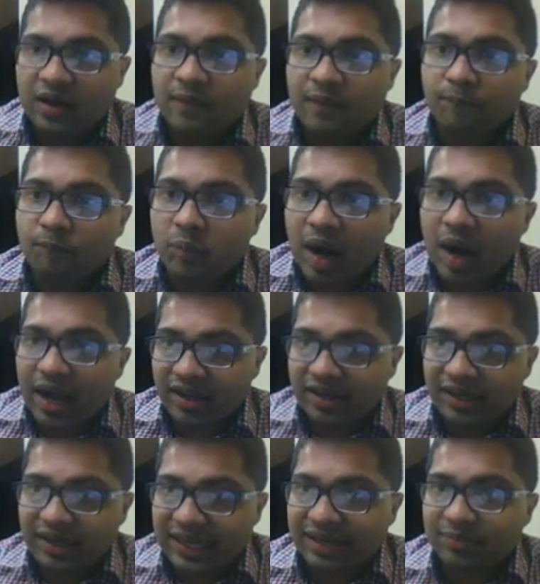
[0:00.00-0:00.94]

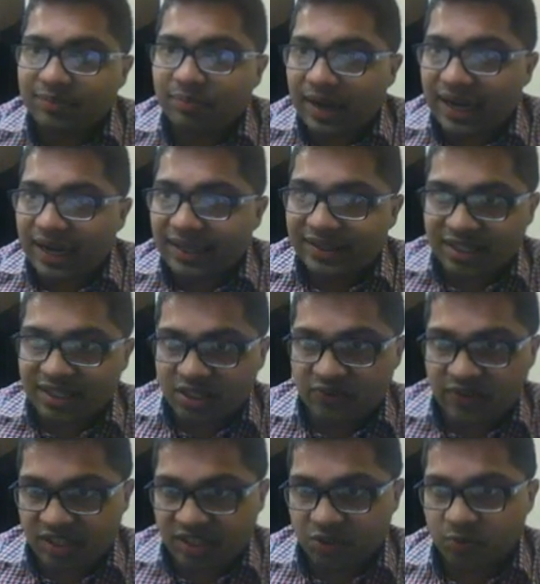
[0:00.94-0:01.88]
Buyer can buy this
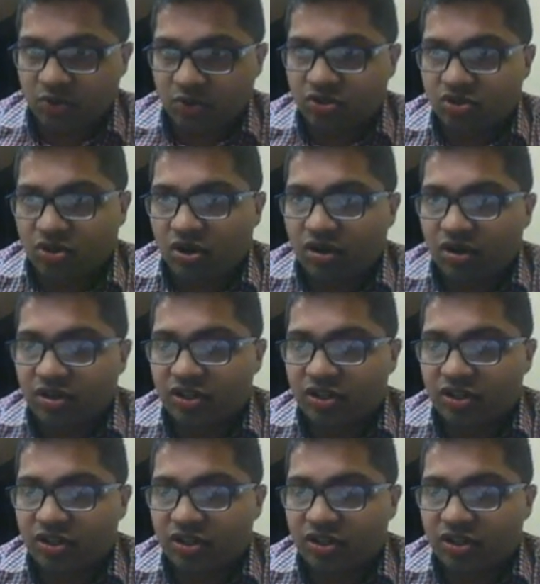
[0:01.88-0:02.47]
Facebook stock